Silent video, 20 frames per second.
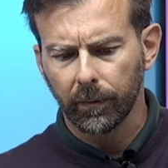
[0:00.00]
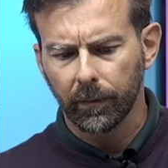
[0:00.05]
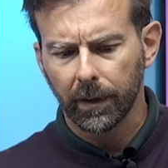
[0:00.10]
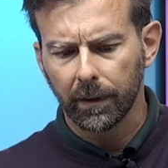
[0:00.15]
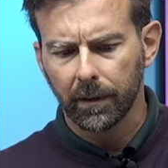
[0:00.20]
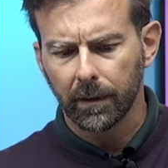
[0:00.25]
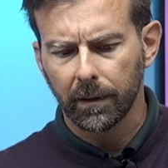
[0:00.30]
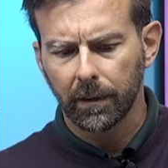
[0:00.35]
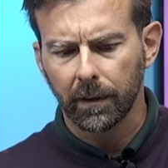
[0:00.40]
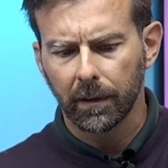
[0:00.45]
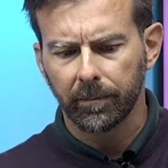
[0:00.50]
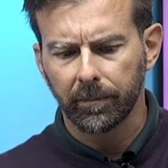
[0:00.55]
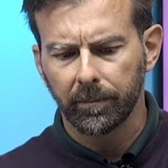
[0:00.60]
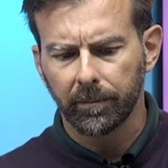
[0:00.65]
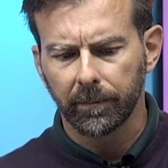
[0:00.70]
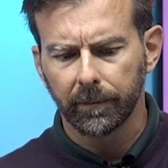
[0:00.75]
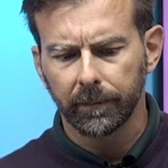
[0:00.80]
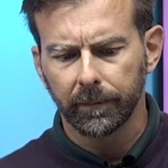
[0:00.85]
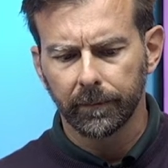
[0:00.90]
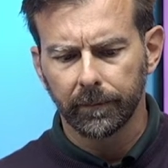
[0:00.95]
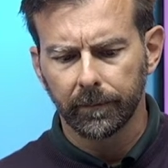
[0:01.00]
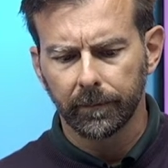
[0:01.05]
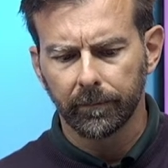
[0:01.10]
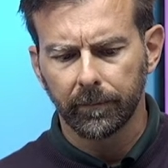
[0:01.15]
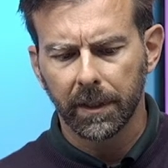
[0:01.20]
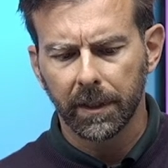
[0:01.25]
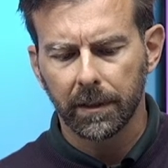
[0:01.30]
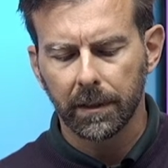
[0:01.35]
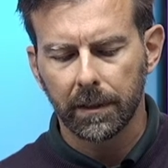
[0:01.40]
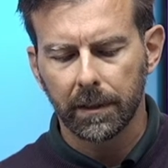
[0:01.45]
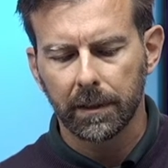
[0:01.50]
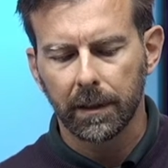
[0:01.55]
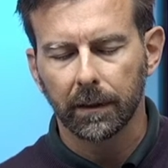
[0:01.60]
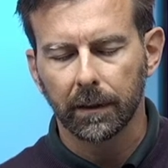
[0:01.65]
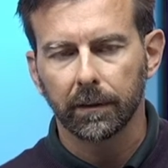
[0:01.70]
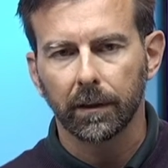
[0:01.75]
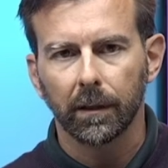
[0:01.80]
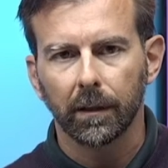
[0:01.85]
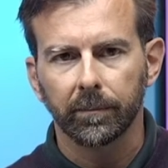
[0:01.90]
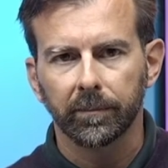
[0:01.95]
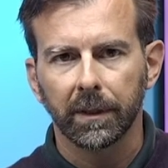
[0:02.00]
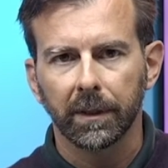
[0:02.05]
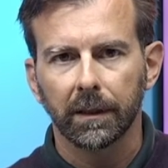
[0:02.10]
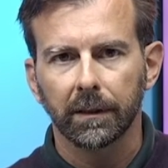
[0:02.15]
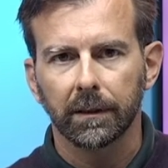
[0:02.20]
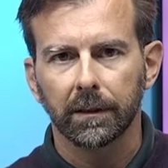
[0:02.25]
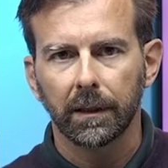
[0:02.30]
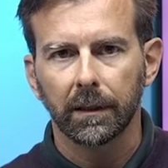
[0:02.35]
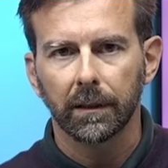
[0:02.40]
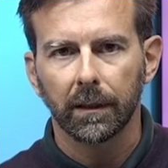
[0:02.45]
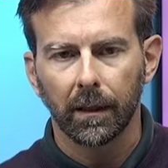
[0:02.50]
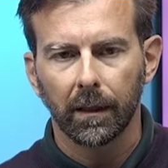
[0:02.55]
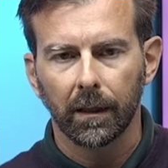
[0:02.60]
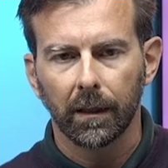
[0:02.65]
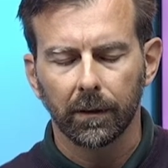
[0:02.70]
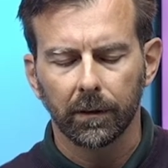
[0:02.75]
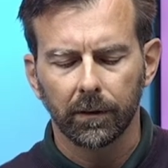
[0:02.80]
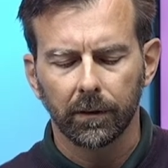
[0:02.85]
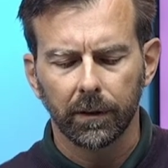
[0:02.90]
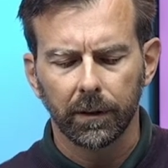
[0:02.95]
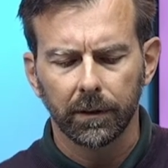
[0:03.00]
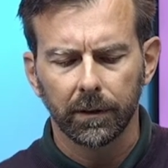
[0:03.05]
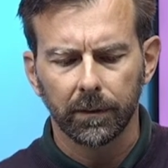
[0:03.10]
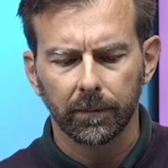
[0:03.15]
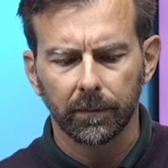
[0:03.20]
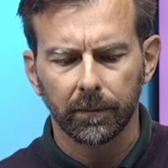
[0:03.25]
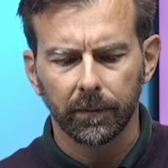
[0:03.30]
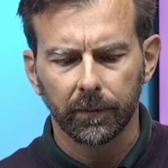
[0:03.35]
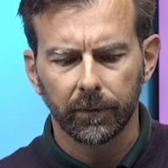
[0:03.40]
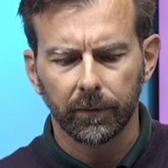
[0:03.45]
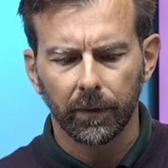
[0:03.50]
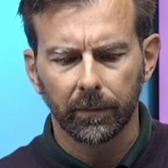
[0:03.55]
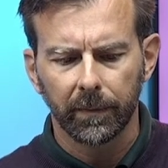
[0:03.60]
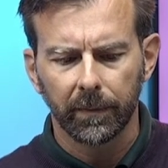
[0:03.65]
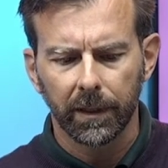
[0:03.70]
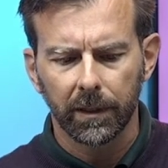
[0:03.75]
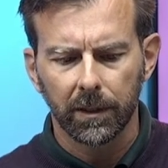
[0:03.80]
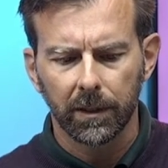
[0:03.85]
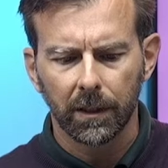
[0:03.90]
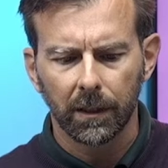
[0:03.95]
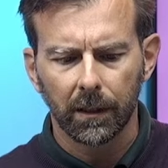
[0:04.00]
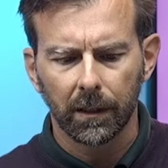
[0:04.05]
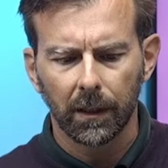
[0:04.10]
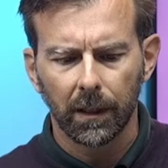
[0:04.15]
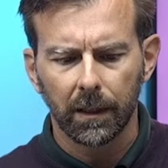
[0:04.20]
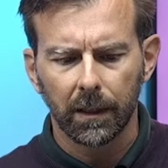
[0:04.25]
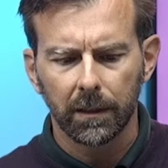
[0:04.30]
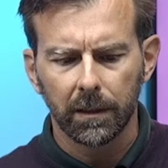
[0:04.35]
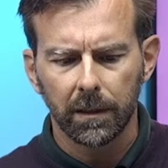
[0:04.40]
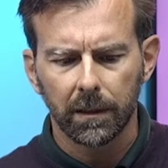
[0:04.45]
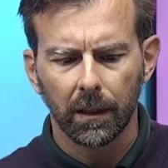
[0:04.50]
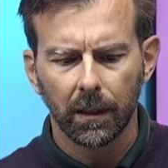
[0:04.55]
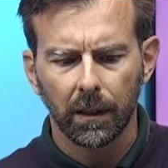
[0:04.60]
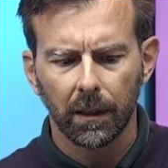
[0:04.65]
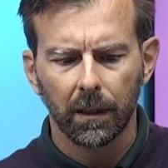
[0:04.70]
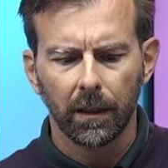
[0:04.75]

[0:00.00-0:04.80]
the Business Central built-in algorithm for matching lines,